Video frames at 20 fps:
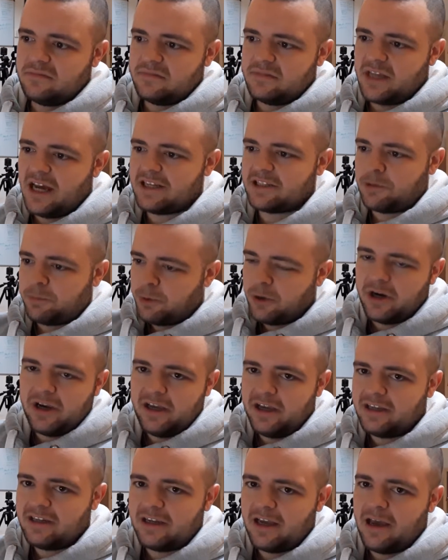That's a
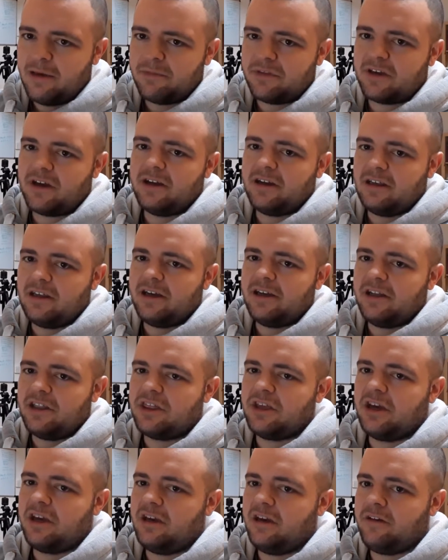pretty in-depth kind of line of
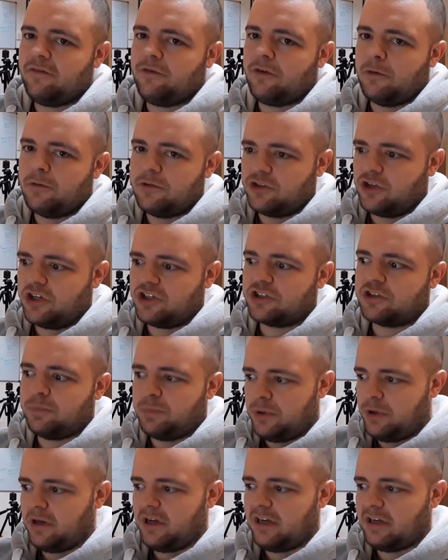thinking for just
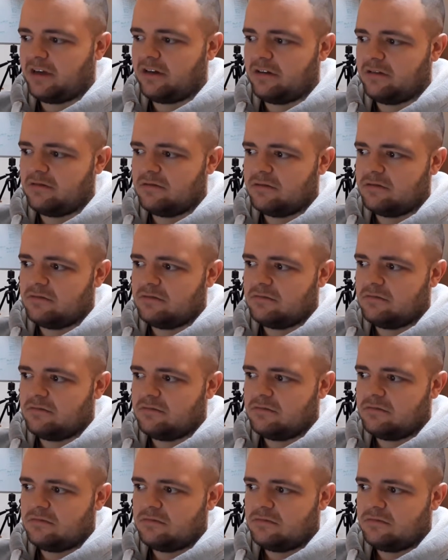putting
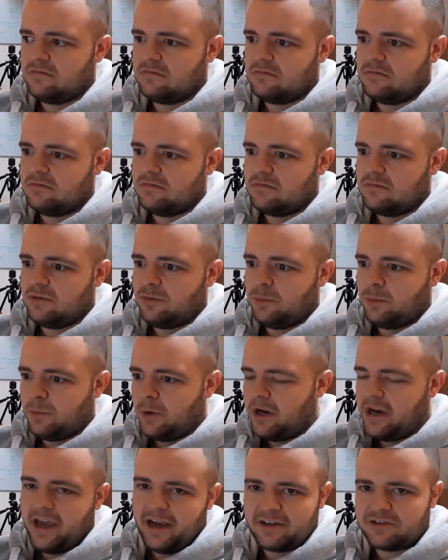
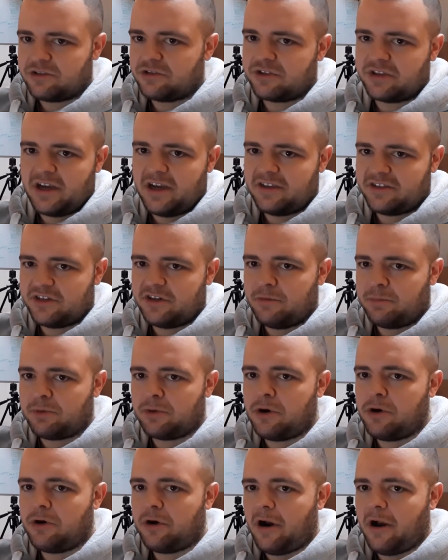one exercise in a
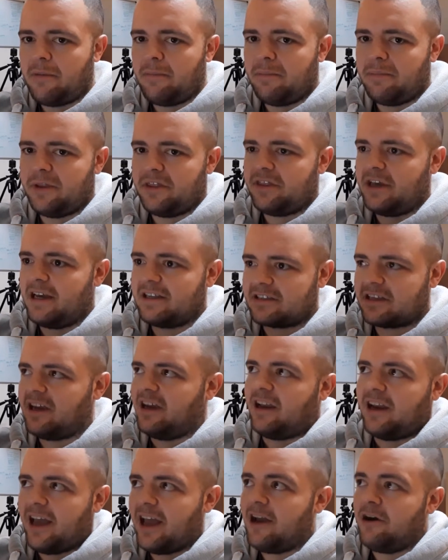program, but that's
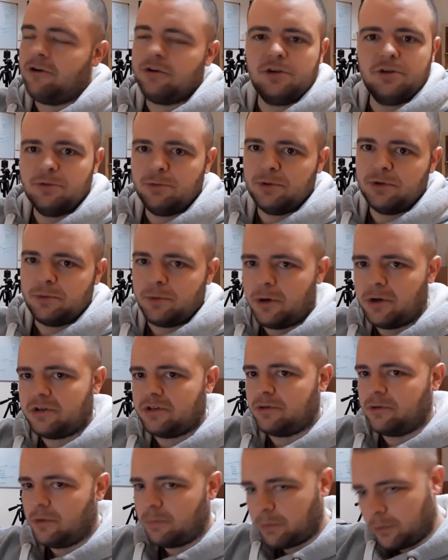kind of how you would
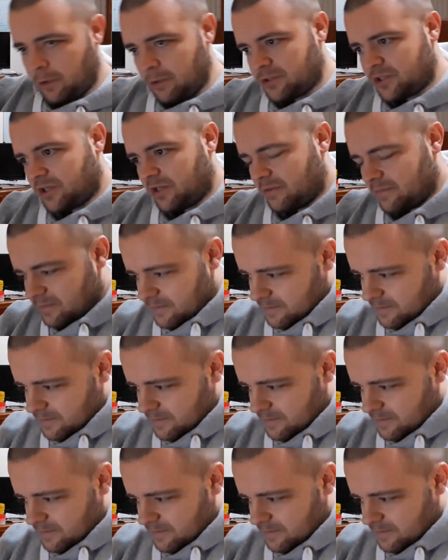want to approach it.